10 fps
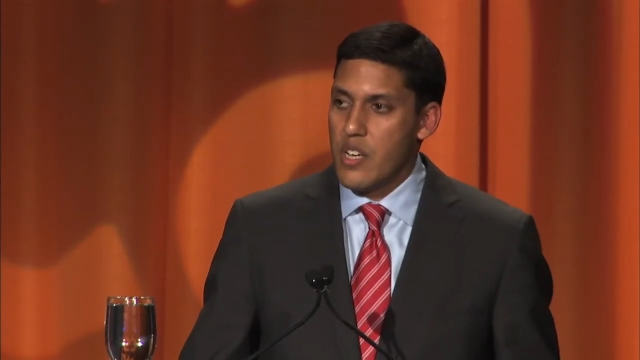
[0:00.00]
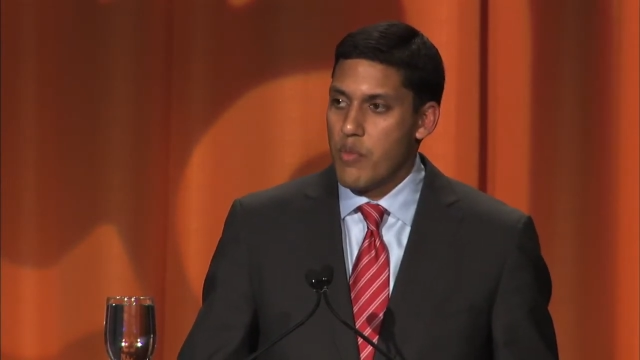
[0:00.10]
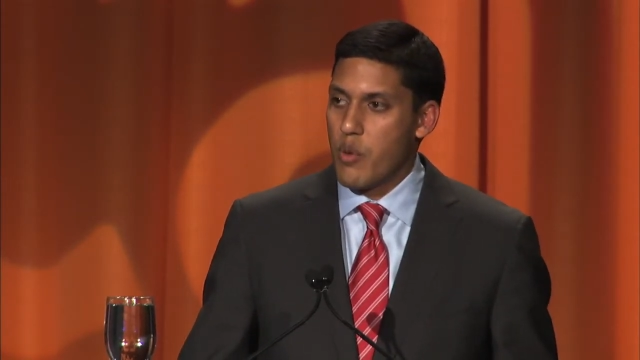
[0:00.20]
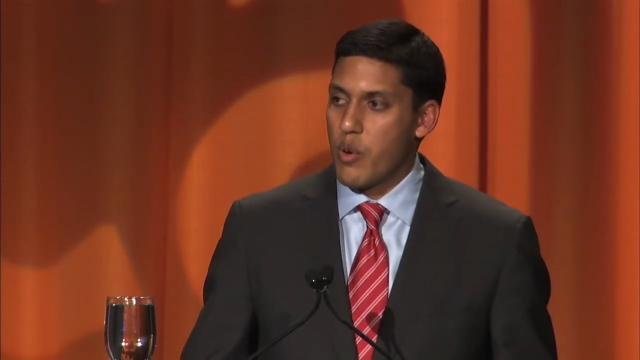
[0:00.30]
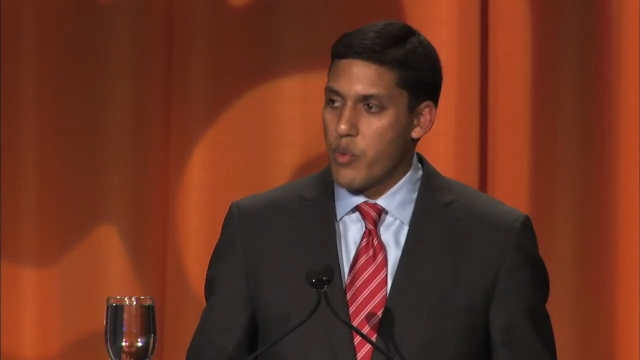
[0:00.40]

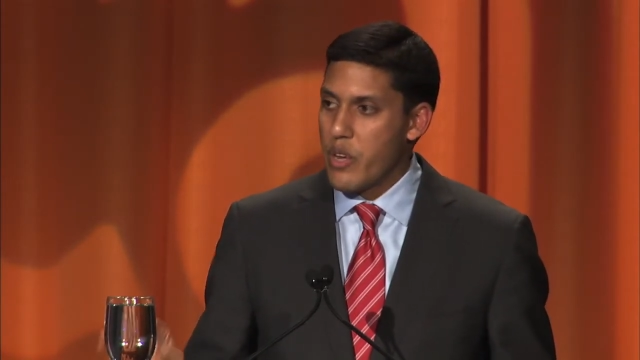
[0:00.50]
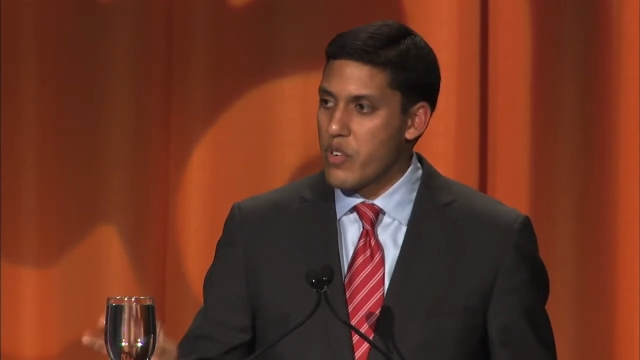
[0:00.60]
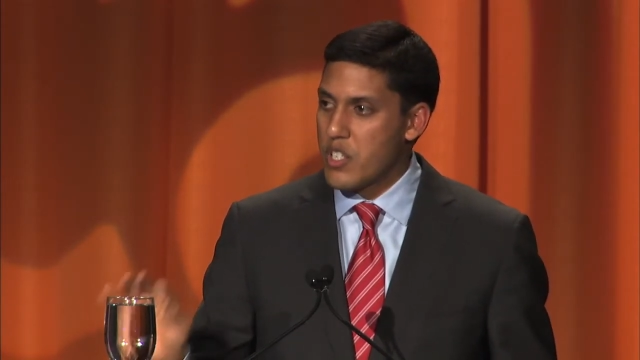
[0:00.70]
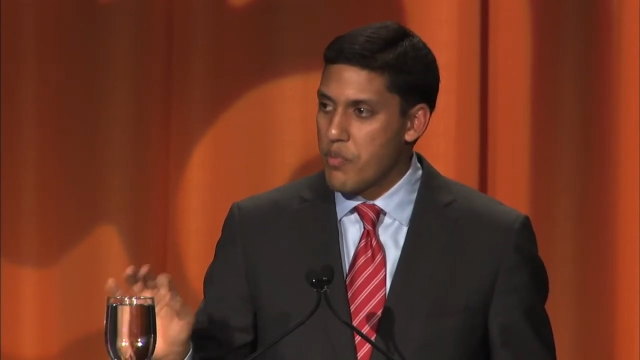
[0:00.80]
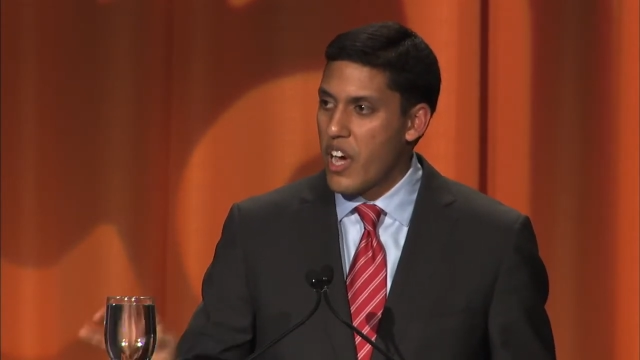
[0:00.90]
But when we
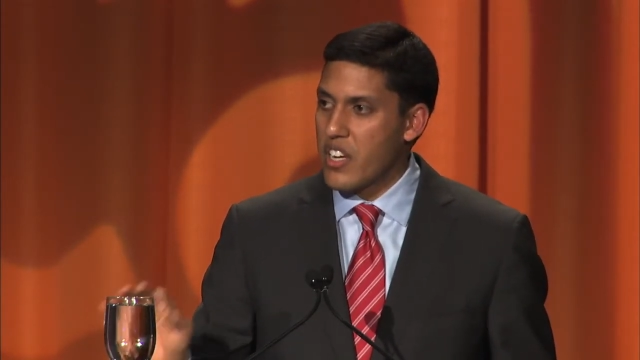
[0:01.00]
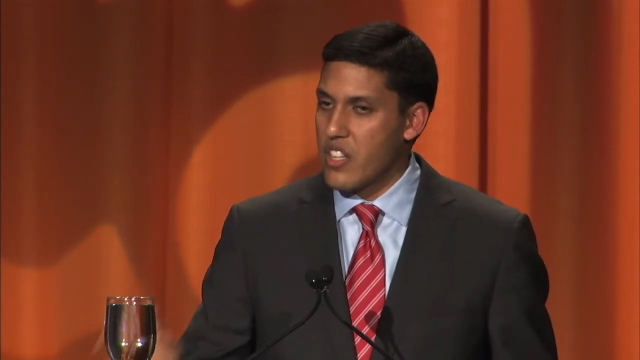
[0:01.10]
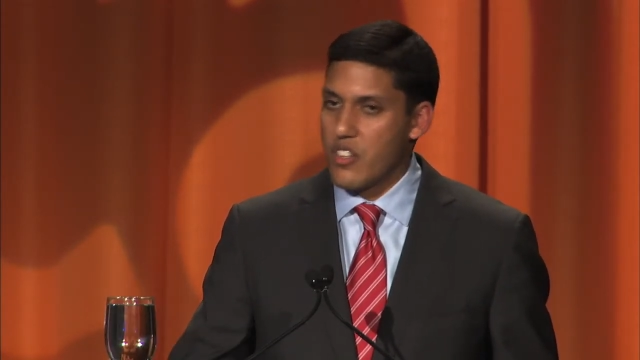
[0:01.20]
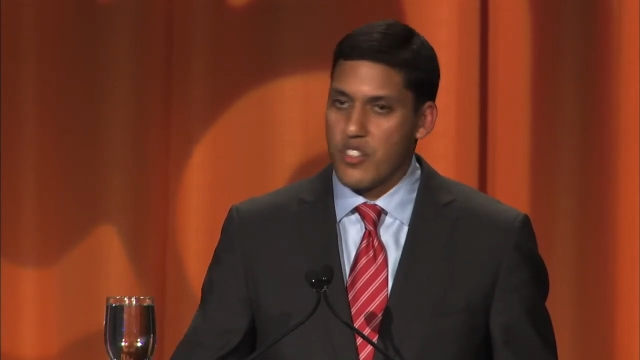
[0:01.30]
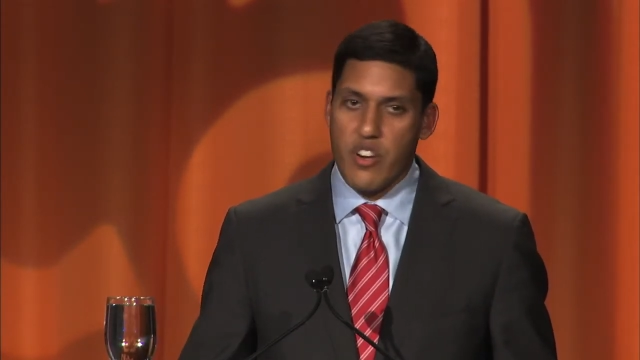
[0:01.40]
respond to
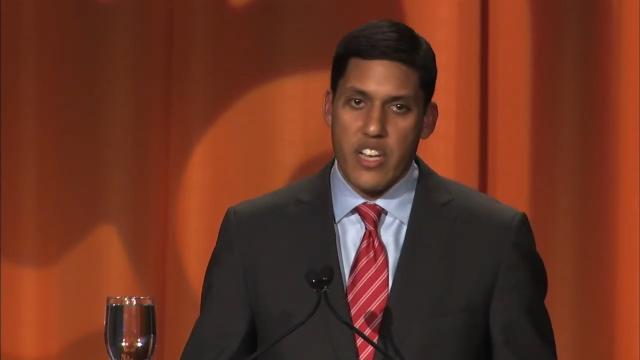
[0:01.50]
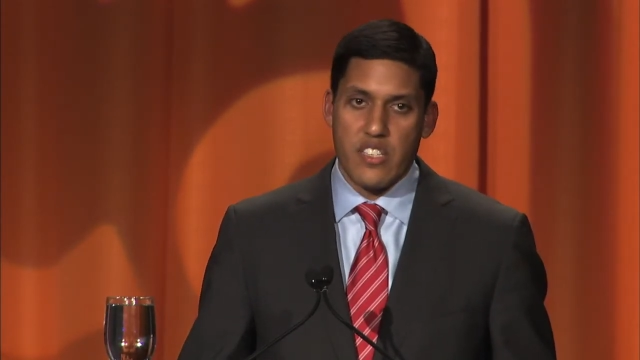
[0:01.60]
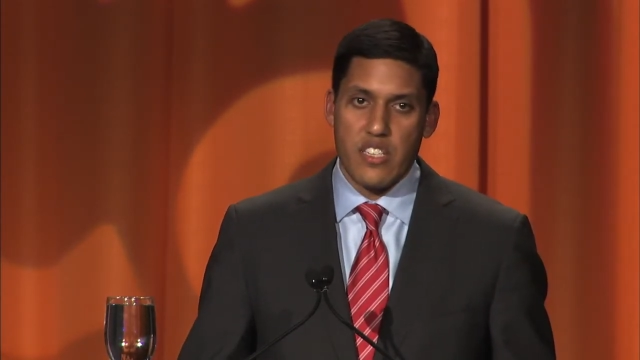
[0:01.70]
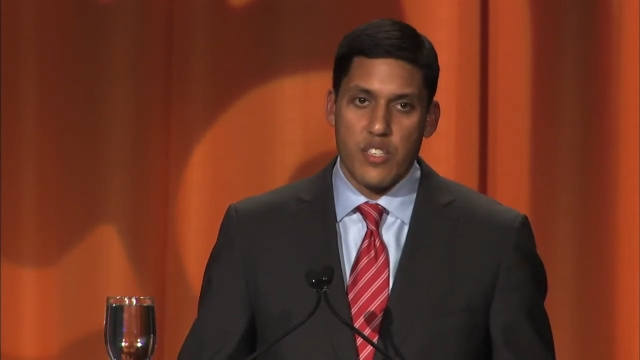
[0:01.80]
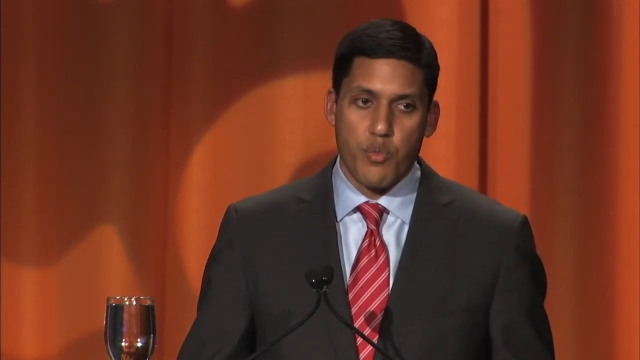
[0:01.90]
those
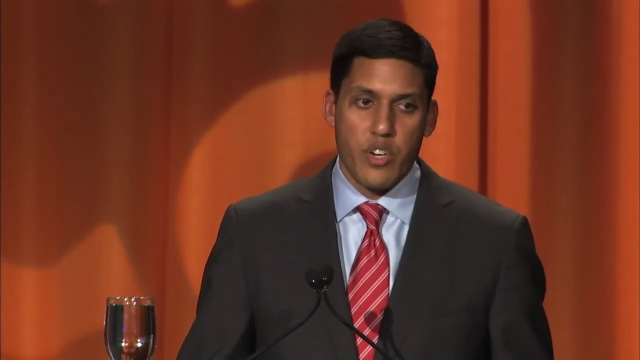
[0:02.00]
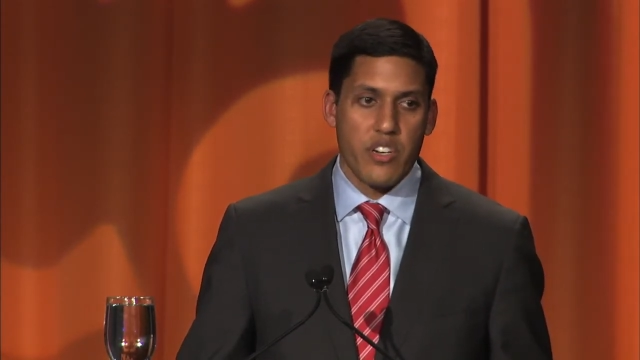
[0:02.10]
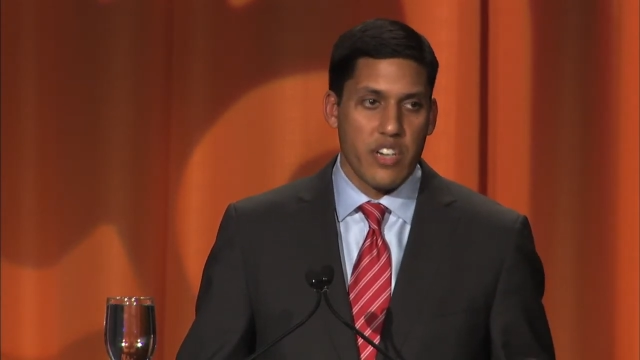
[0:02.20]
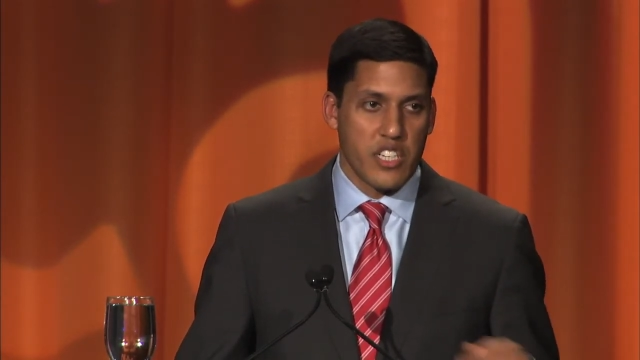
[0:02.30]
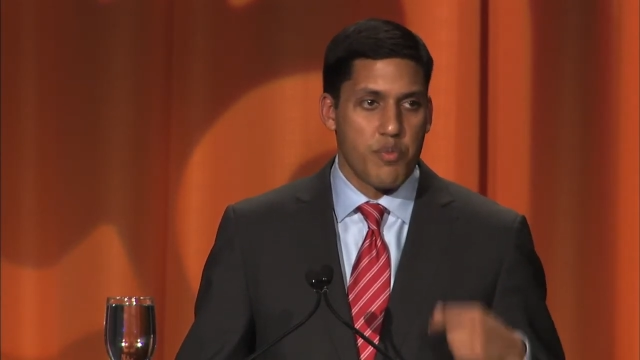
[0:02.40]
crises, we're
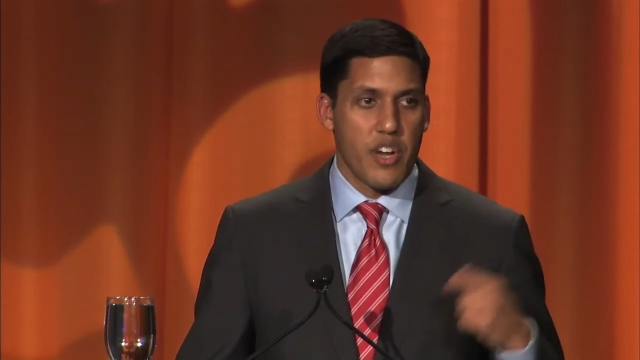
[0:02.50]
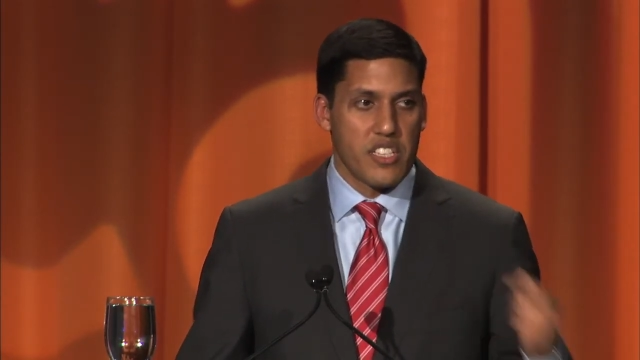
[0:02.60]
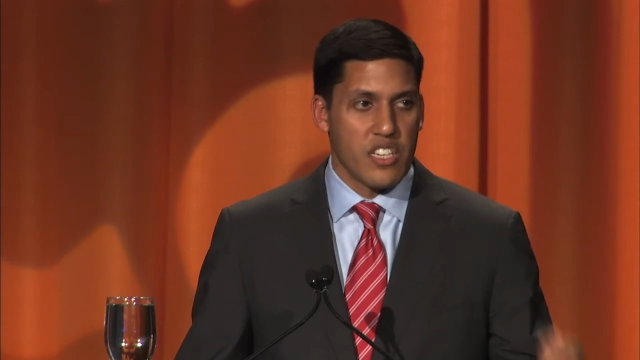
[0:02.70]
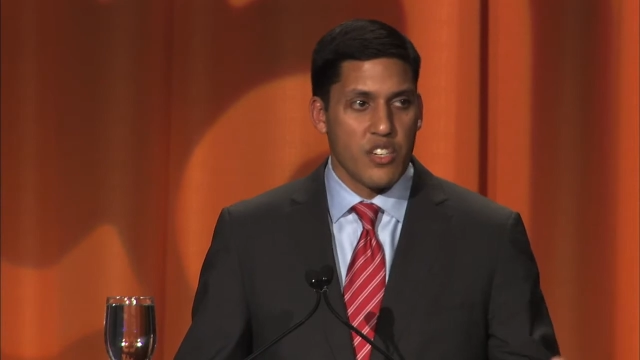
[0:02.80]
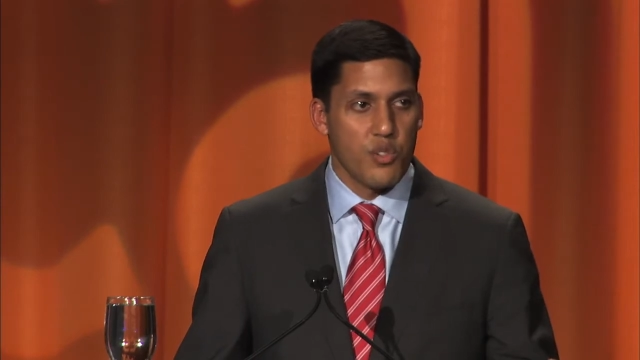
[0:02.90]

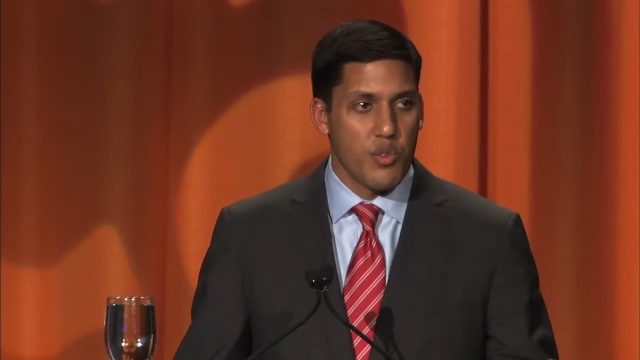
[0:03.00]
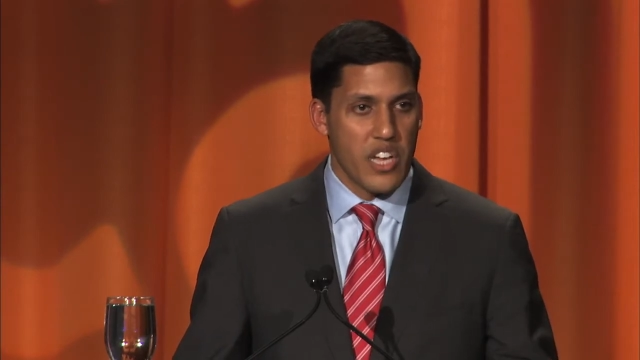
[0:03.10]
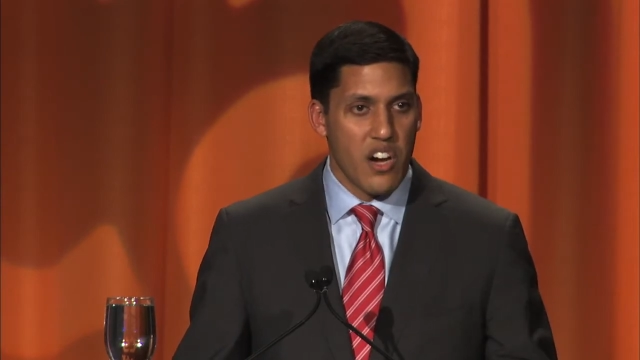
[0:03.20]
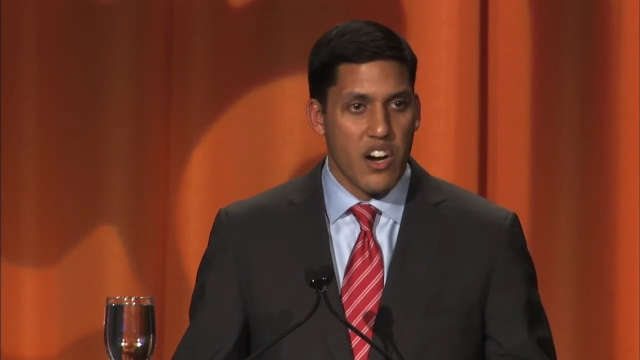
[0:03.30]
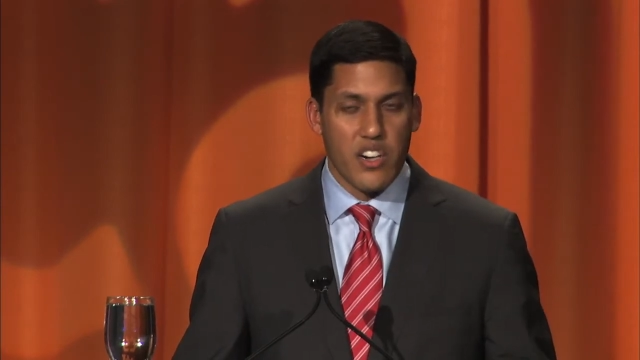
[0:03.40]
expressing who we
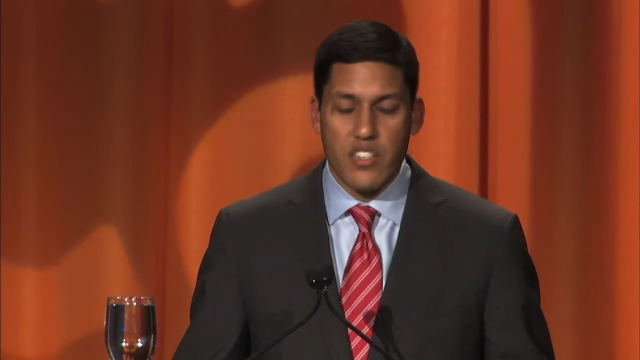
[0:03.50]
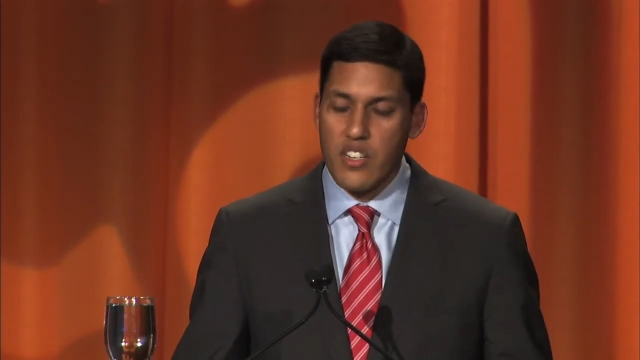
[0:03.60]
are